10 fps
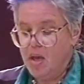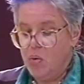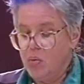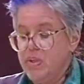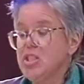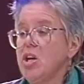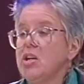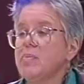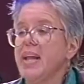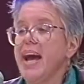When we
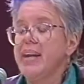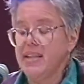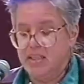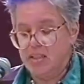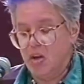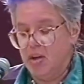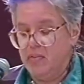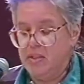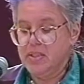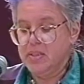started planning this
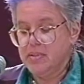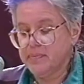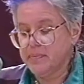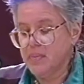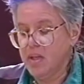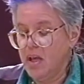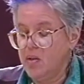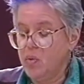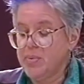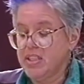conference, and
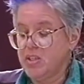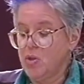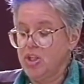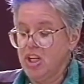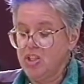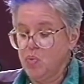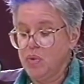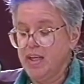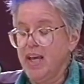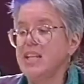the Women's Association
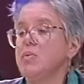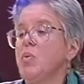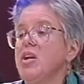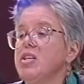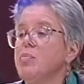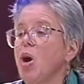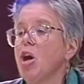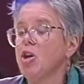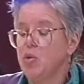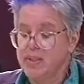realized we wanted to
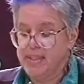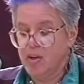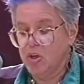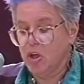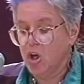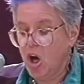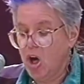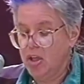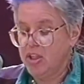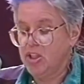partner with Selkirk
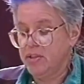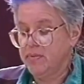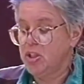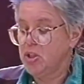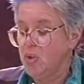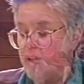College to do